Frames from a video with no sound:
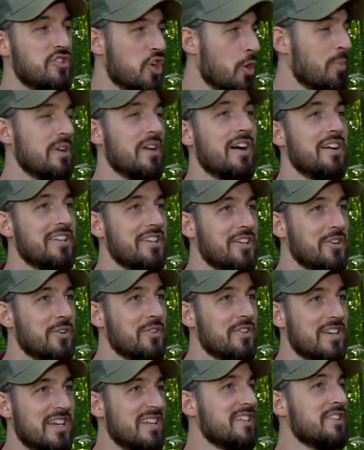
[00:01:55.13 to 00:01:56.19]
jumping on you,
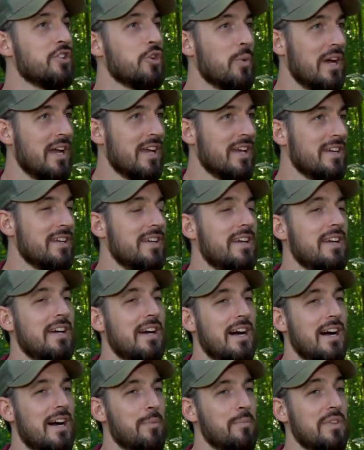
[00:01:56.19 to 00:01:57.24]
they're getting in your way.
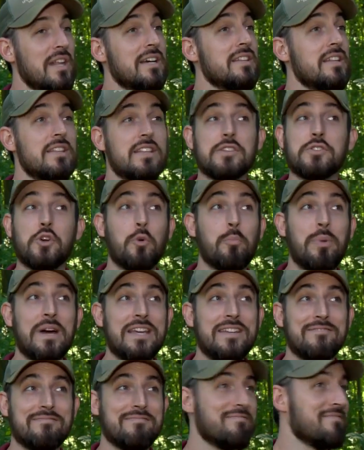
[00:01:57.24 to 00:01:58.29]
Luckily, these don't
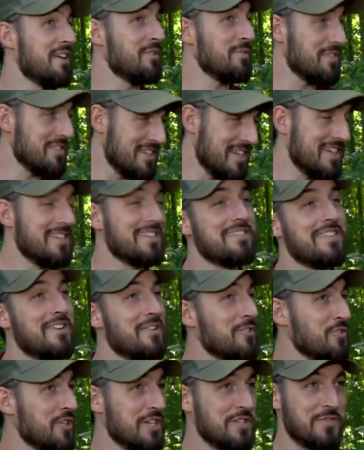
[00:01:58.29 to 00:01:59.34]
bite, they don't sting, they
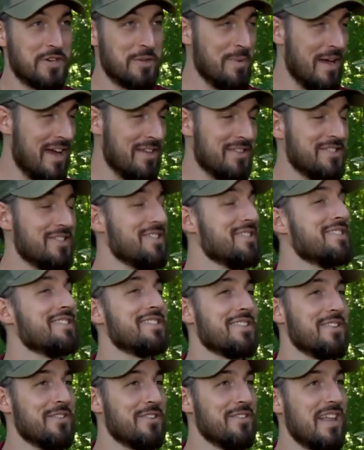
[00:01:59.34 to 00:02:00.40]
don't transfer any pathogens,
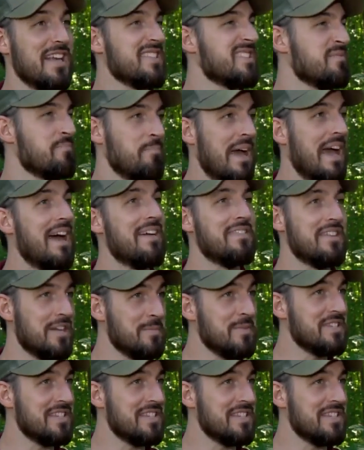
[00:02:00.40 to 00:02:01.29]
so they're less bad than a